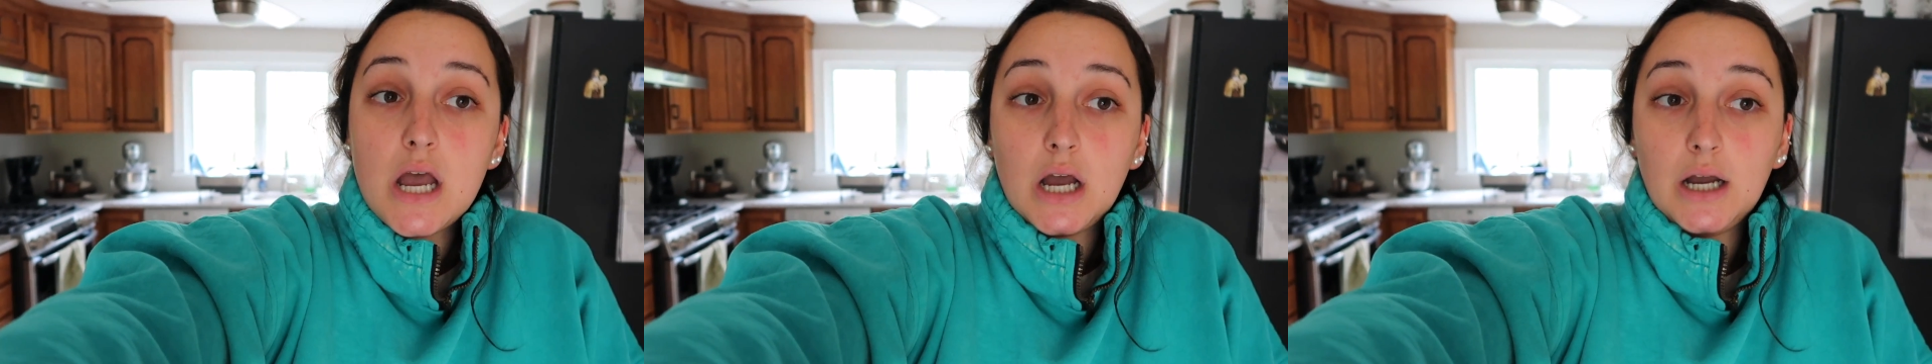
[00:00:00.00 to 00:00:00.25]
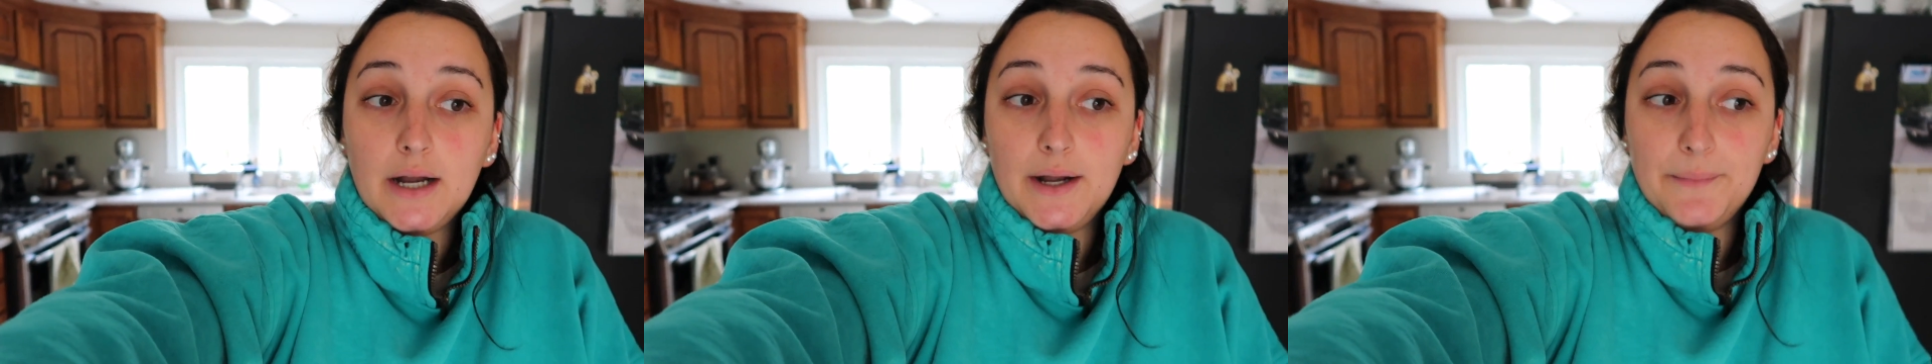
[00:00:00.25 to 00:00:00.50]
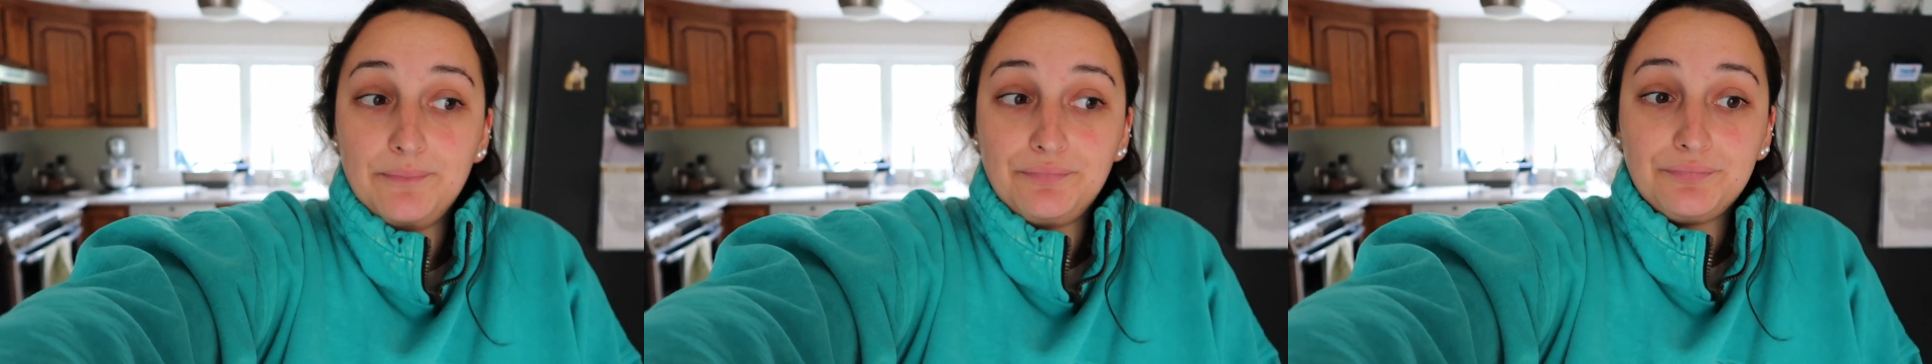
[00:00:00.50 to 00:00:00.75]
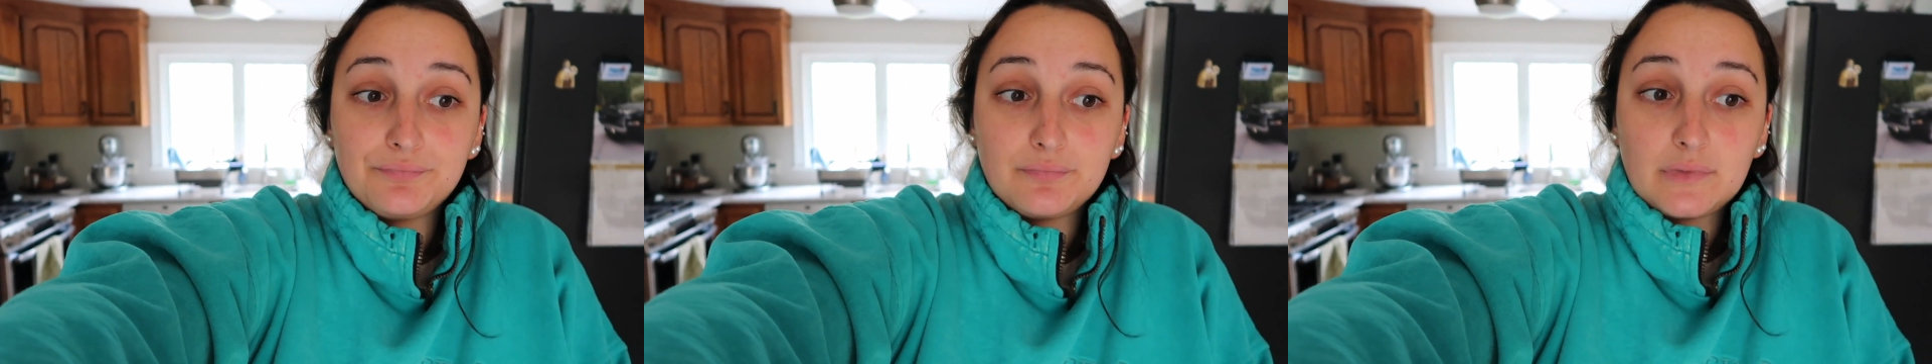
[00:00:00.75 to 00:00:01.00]

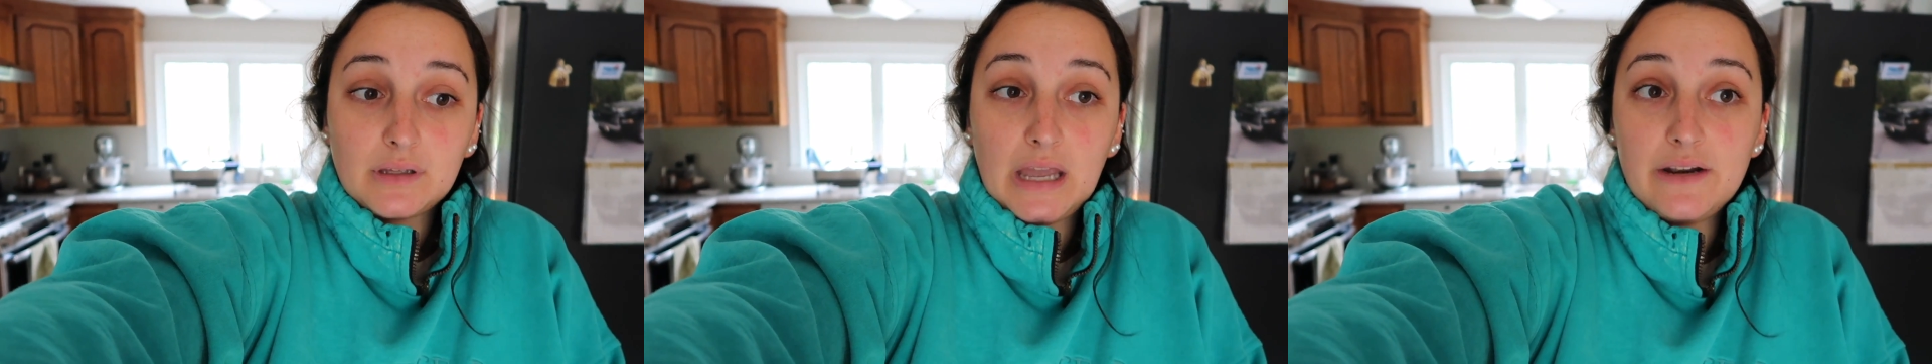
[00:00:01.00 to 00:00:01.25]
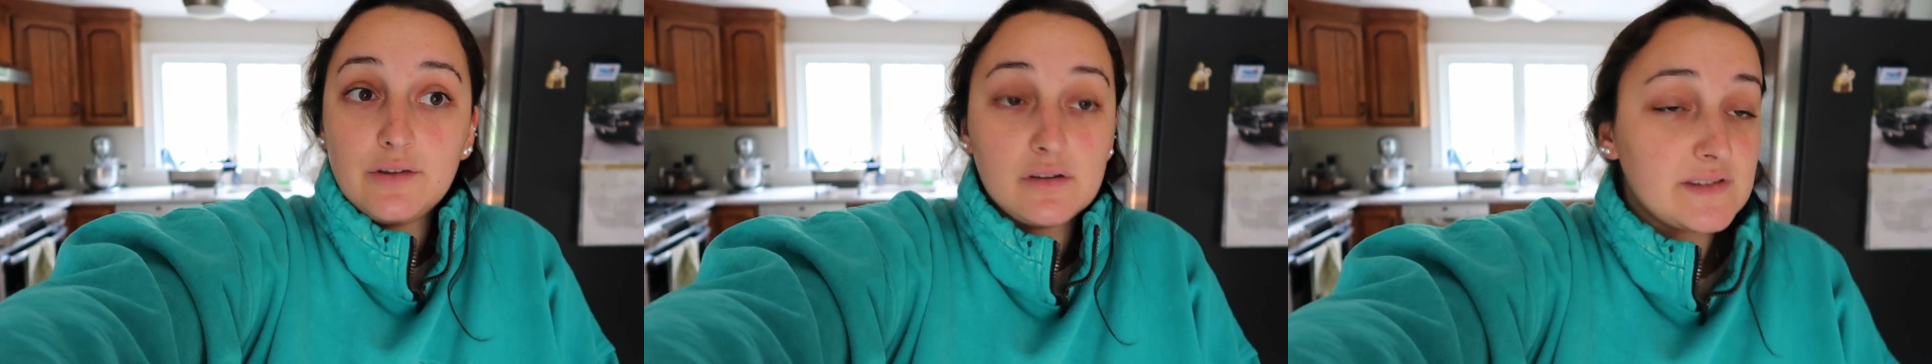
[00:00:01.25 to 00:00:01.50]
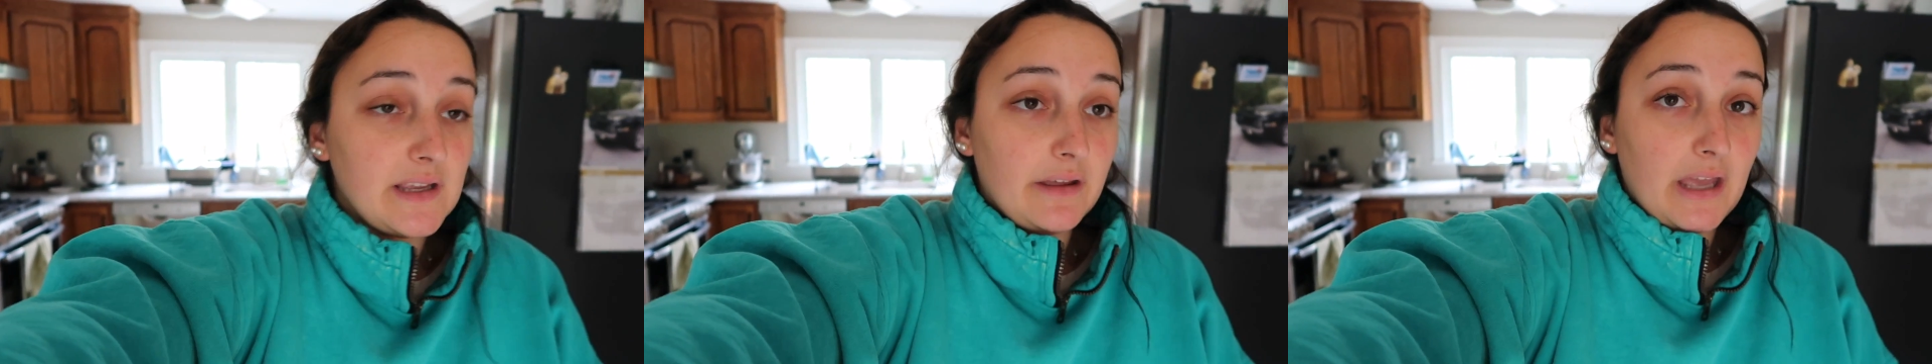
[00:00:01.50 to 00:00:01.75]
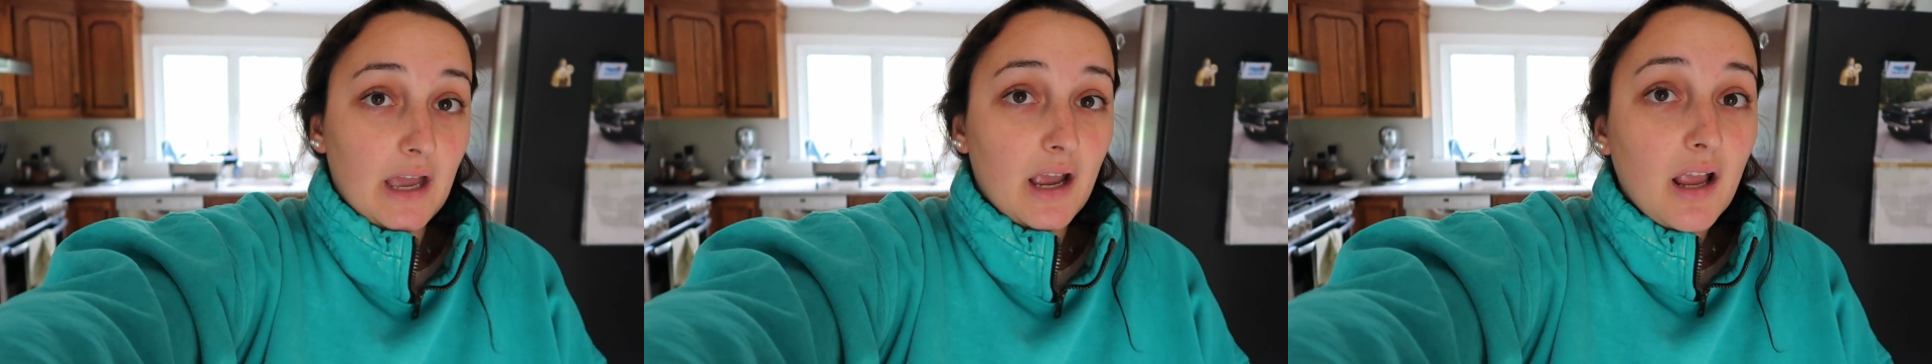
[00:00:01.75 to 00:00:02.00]
Um, and if you have
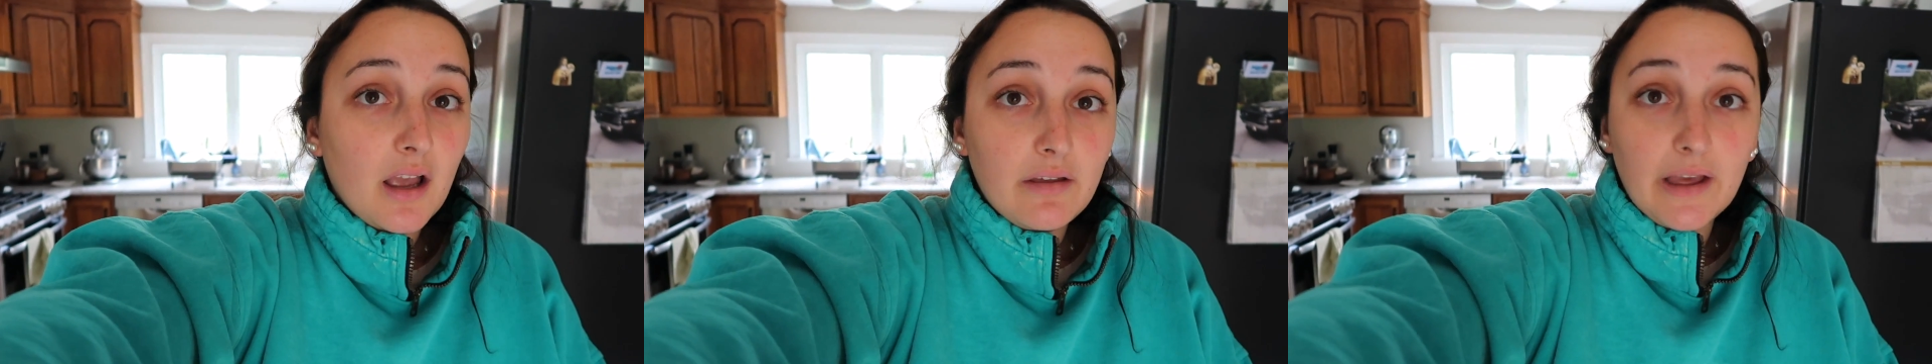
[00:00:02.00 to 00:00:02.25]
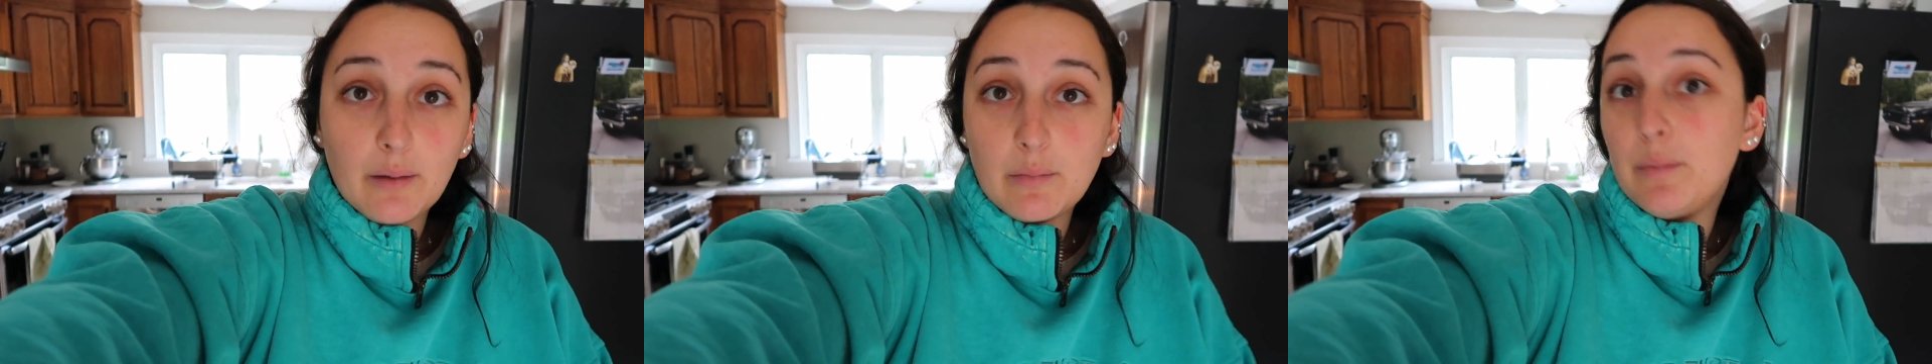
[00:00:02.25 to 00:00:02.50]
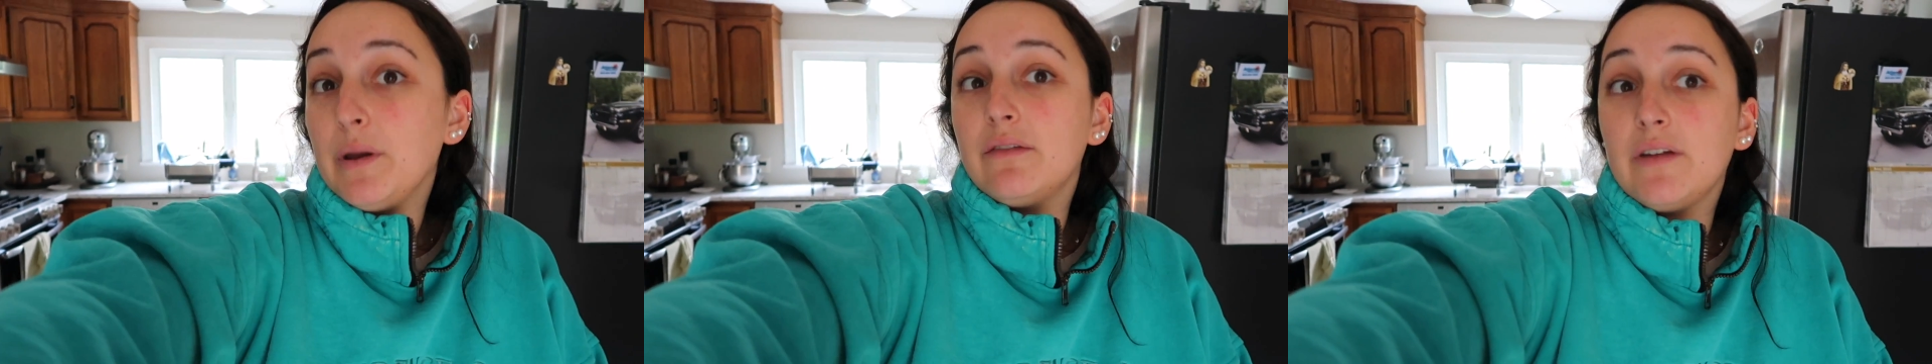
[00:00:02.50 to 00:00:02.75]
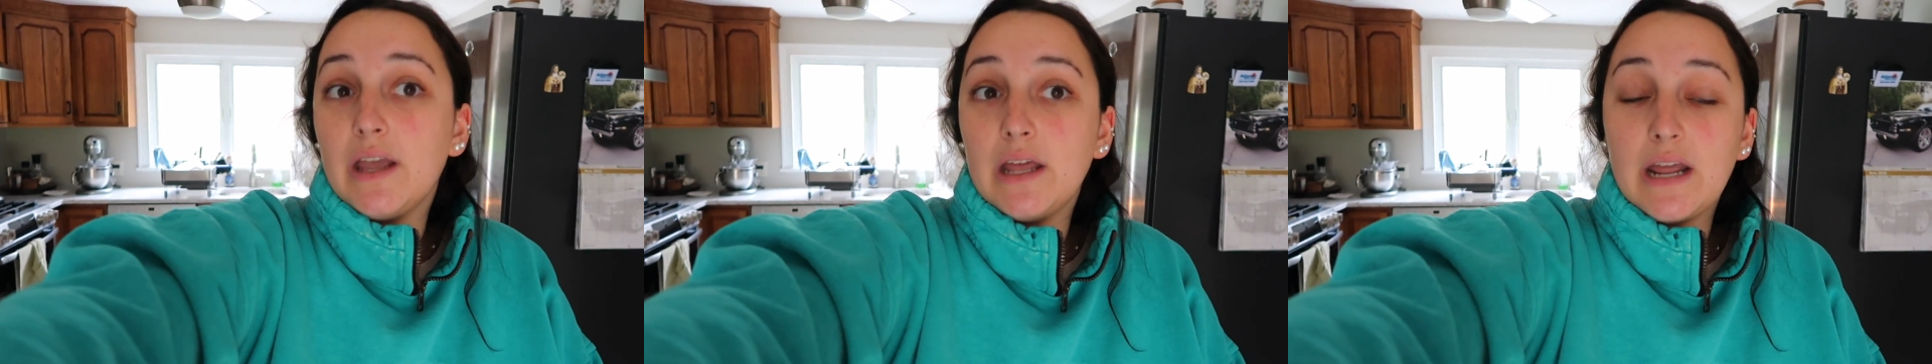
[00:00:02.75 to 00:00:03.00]
celiac, like I'm a big
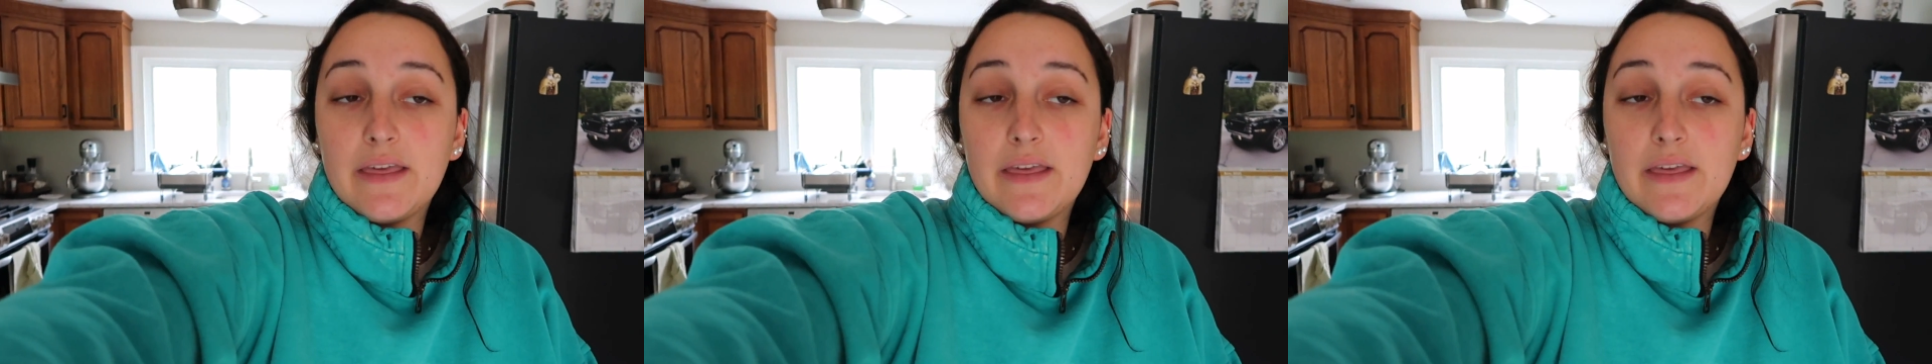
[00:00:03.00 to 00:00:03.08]
fan.